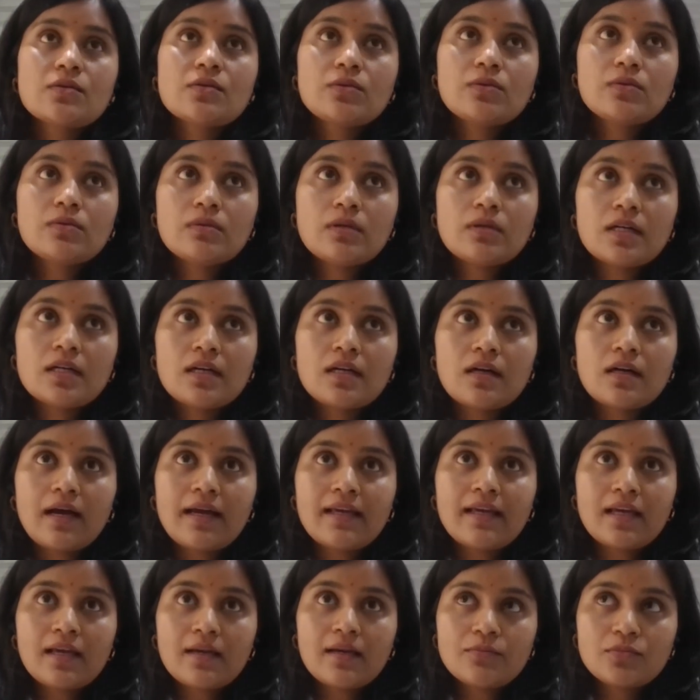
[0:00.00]
So
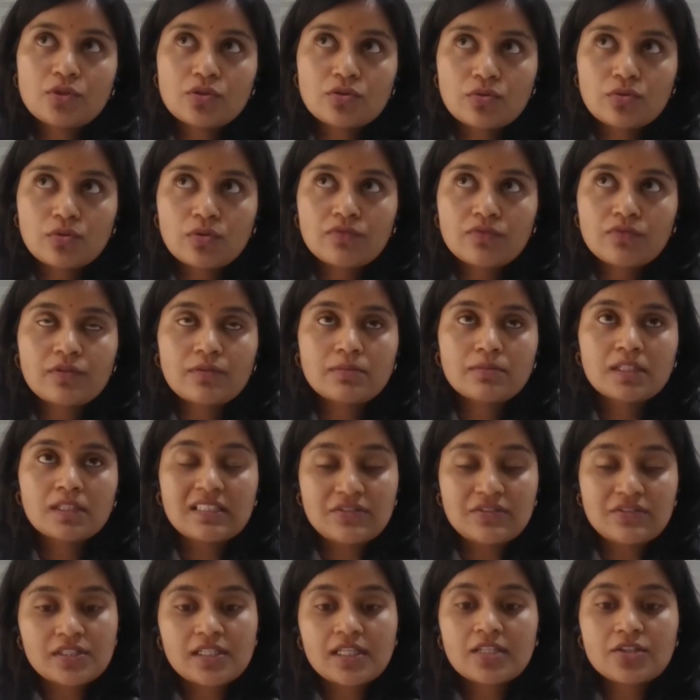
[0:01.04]
I came to know from the
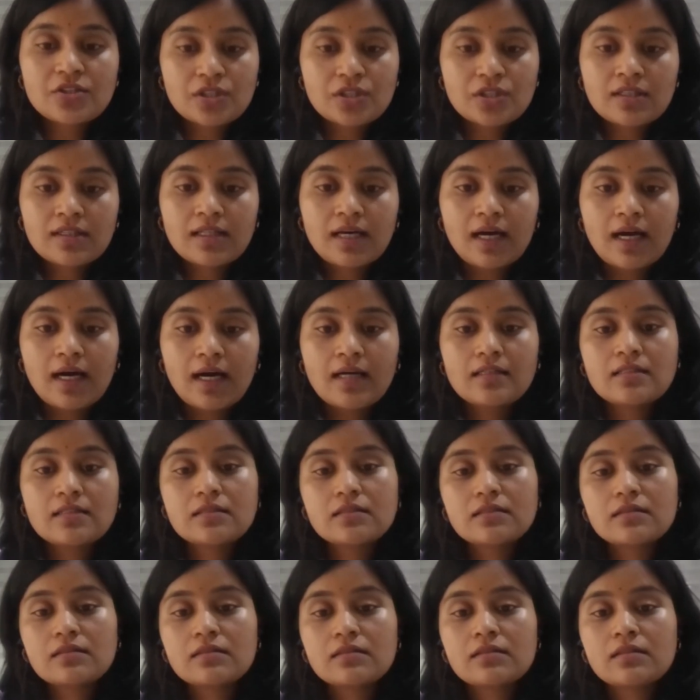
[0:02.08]
literature that
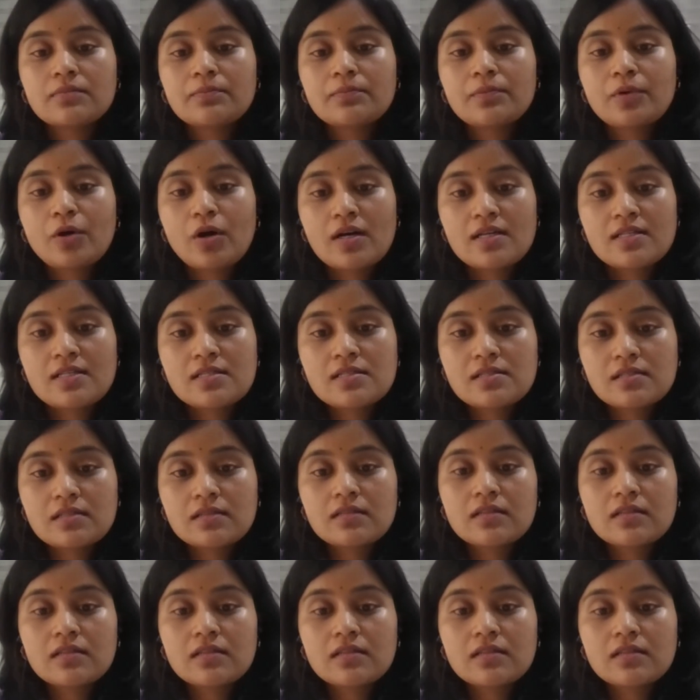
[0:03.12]
the process,